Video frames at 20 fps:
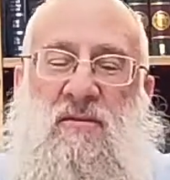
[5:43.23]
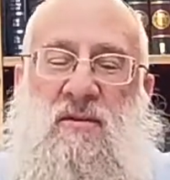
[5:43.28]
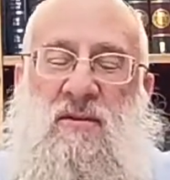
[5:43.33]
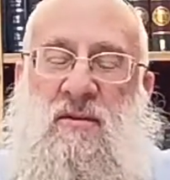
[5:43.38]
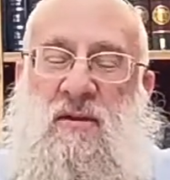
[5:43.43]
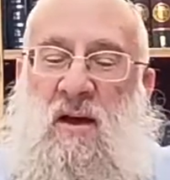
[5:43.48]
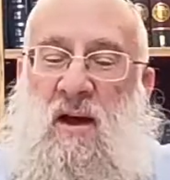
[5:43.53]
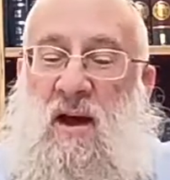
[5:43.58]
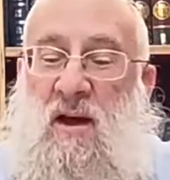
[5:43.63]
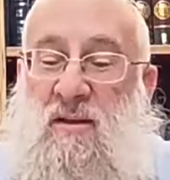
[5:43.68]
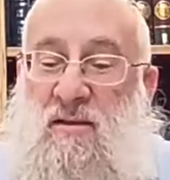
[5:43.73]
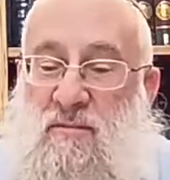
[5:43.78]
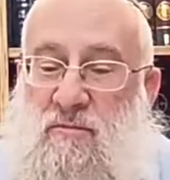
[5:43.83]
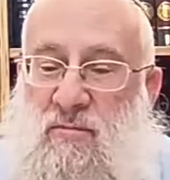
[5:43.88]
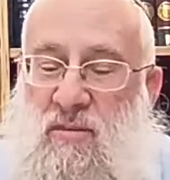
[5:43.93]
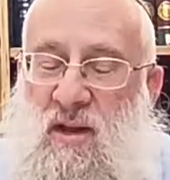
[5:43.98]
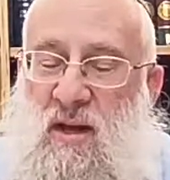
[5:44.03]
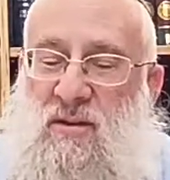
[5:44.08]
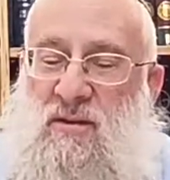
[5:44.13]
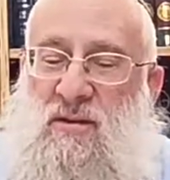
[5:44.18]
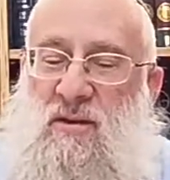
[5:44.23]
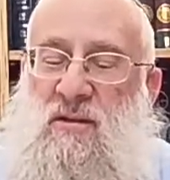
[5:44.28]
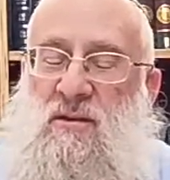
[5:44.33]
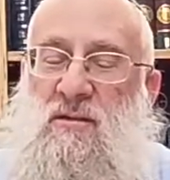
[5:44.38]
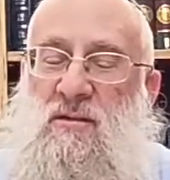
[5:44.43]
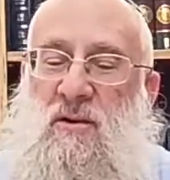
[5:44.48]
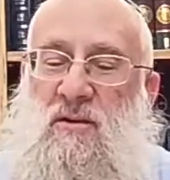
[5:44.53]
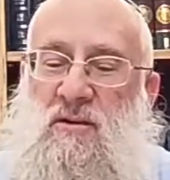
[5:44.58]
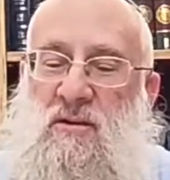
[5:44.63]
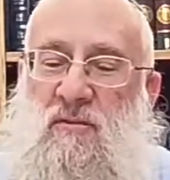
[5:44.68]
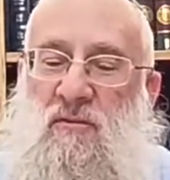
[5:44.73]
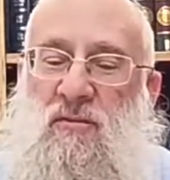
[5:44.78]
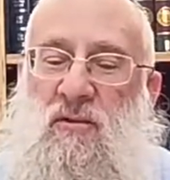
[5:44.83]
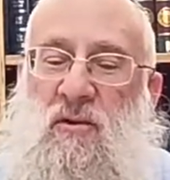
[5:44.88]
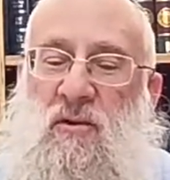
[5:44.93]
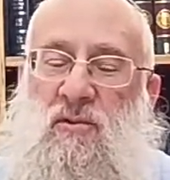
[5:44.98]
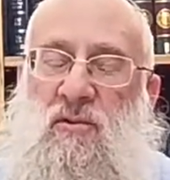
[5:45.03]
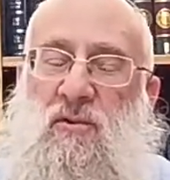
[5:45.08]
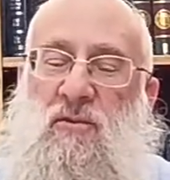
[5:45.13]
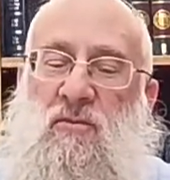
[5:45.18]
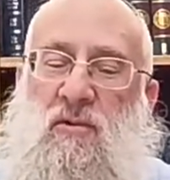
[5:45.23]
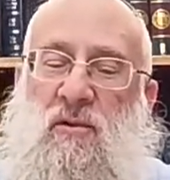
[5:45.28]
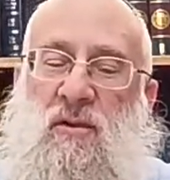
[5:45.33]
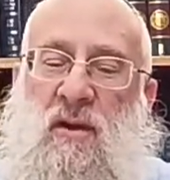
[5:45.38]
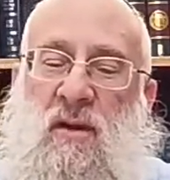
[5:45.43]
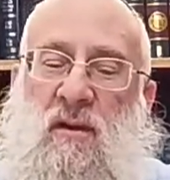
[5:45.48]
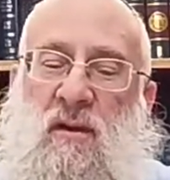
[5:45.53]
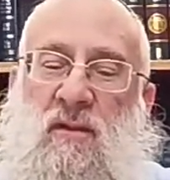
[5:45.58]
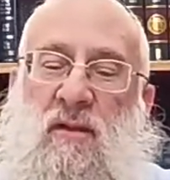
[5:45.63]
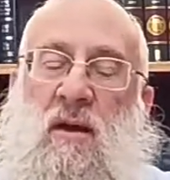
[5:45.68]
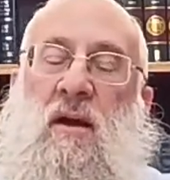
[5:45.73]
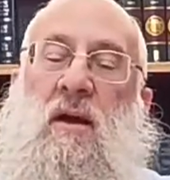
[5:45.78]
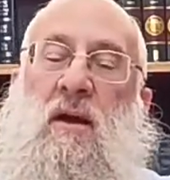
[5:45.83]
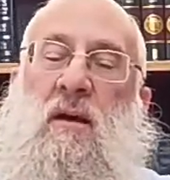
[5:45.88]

This God's blessing starts to flow to the world again.